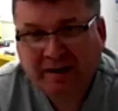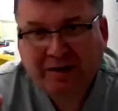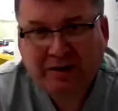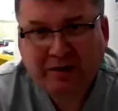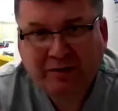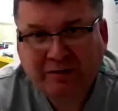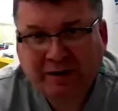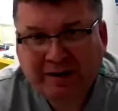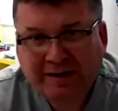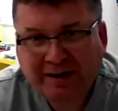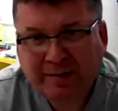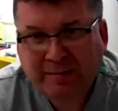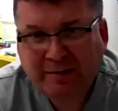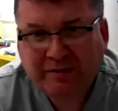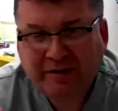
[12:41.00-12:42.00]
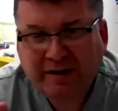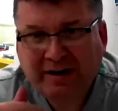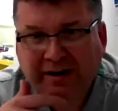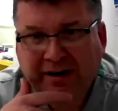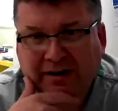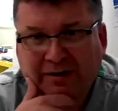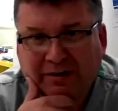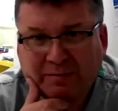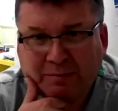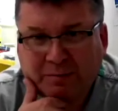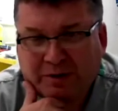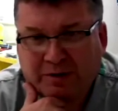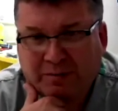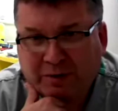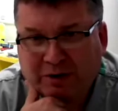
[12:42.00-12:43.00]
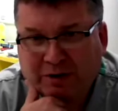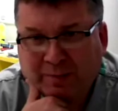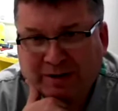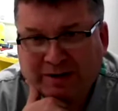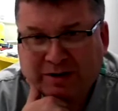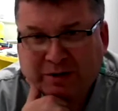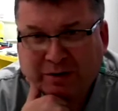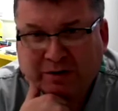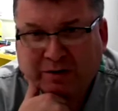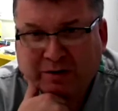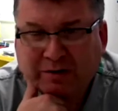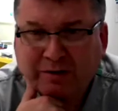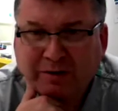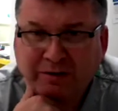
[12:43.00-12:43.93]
do you find time to fit it in as when you're a busy doctor?